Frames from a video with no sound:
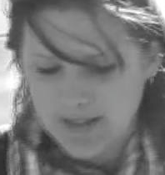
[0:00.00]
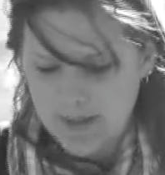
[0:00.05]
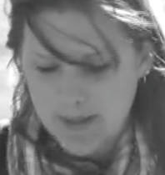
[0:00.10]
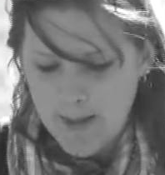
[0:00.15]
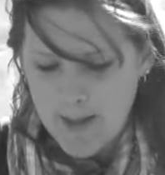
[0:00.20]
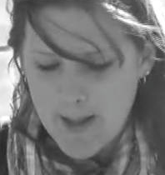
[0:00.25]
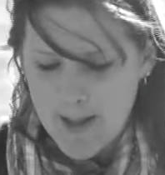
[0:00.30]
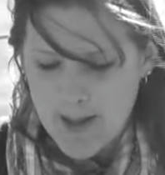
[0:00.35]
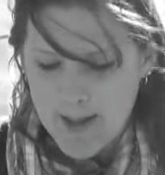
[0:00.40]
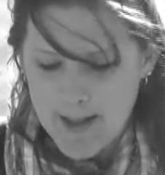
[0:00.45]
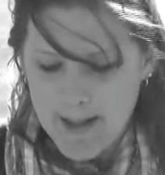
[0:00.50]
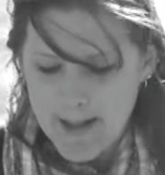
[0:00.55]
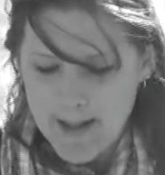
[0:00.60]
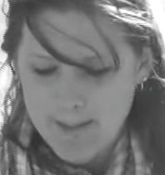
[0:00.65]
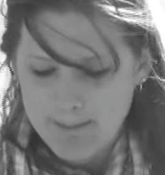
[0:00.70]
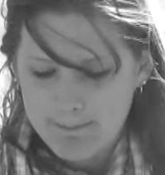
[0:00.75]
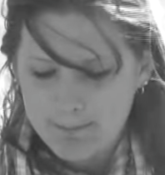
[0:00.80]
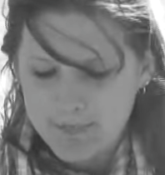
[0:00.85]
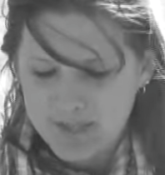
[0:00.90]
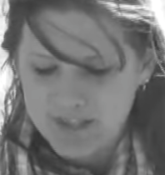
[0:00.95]

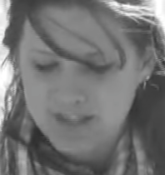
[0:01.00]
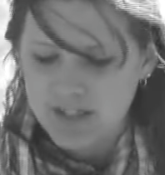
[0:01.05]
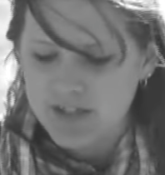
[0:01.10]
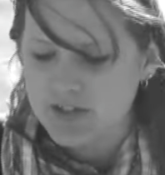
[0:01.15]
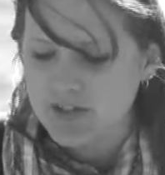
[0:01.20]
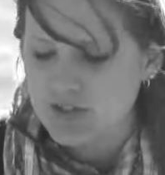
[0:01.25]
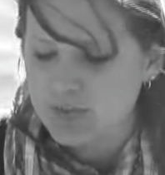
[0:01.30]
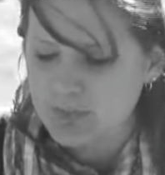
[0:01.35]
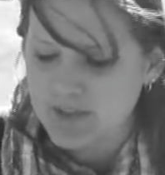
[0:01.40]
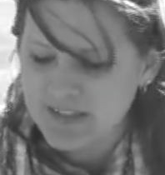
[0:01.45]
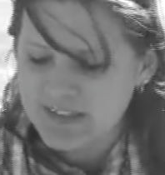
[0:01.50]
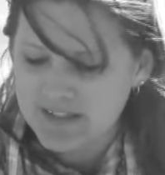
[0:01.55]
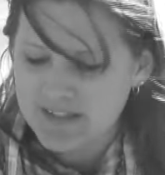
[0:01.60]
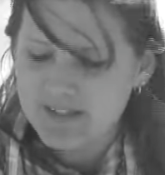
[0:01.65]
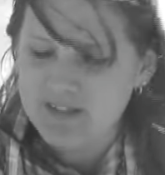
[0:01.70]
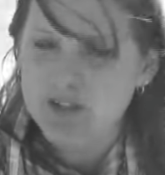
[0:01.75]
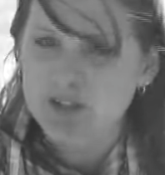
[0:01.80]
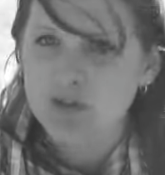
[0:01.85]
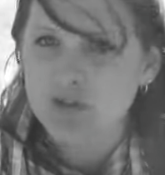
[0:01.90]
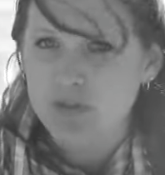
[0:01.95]
and the other
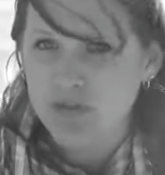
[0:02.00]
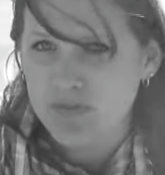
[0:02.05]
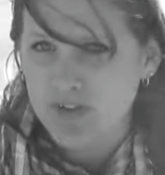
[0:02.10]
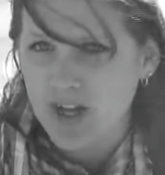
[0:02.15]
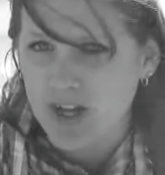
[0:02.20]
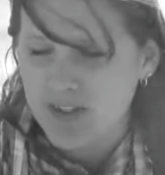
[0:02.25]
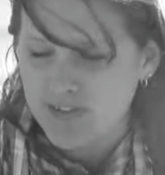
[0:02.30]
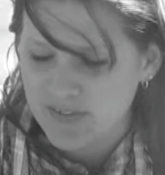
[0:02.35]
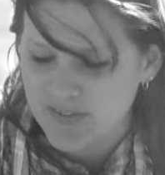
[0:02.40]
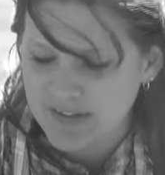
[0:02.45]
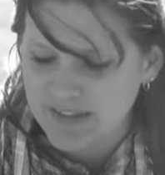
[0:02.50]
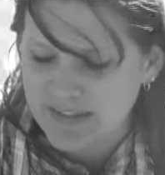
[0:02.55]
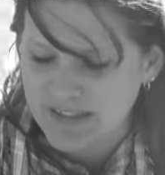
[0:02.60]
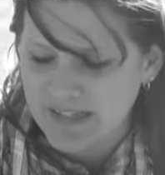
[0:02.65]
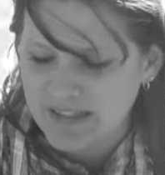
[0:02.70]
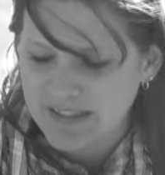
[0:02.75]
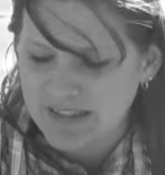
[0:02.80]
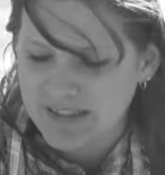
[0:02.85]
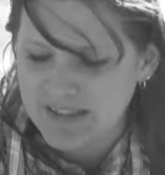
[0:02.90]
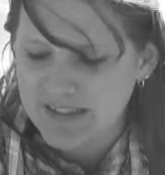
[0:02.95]
species known to have caused
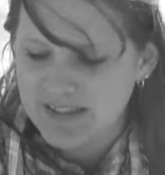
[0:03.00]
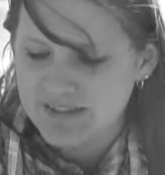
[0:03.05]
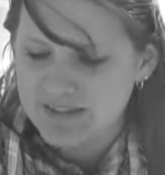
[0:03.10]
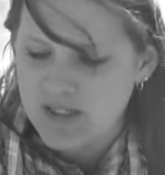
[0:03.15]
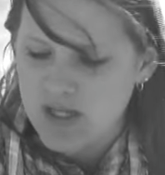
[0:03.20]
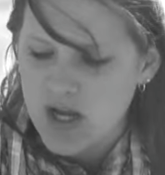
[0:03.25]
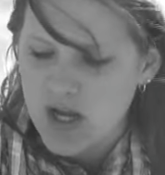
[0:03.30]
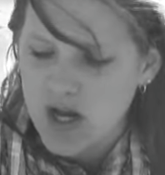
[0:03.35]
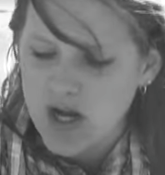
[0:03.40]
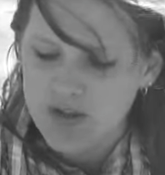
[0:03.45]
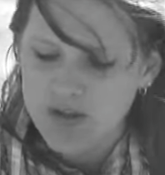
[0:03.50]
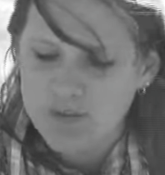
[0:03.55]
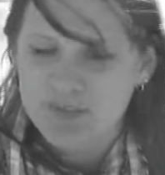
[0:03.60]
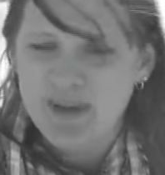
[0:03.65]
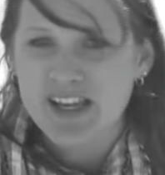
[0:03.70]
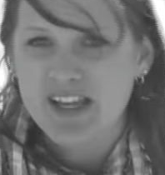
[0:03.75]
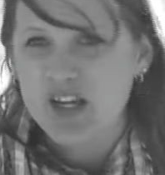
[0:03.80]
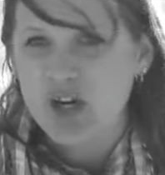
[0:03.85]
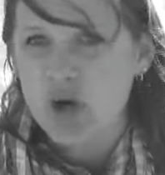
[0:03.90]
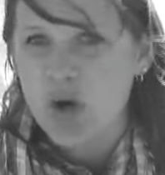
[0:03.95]
fatalities are the
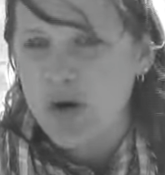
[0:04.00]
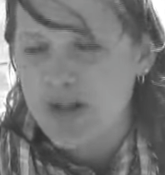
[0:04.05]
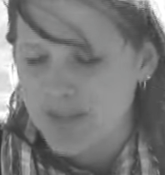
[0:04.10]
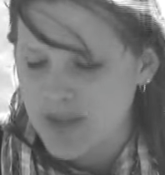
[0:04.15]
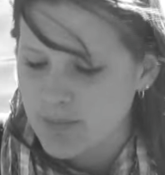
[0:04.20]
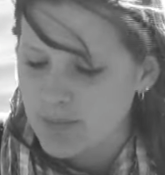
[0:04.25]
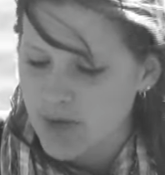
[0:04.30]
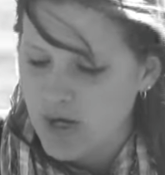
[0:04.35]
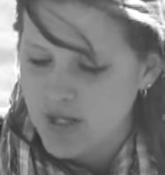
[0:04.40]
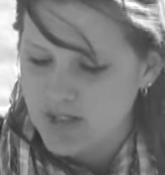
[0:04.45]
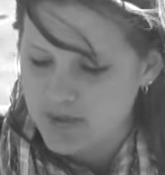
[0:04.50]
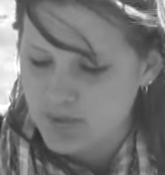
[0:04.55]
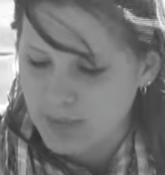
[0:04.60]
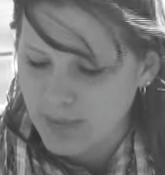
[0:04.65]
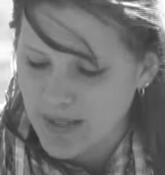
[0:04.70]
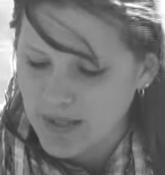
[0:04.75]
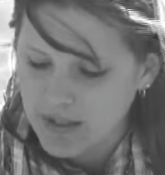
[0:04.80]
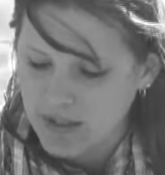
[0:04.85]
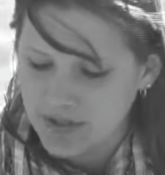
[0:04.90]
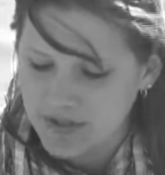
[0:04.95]
mako and the bronze
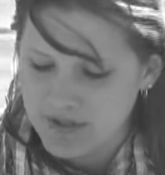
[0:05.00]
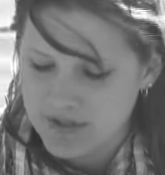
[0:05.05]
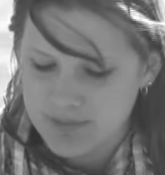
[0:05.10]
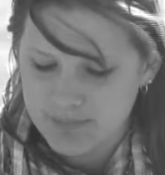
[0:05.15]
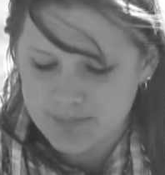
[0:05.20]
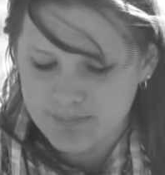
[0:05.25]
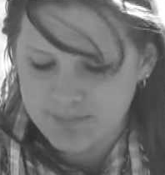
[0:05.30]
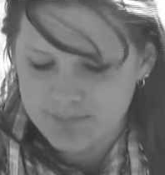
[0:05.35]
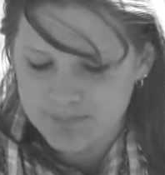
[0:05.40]
whalers.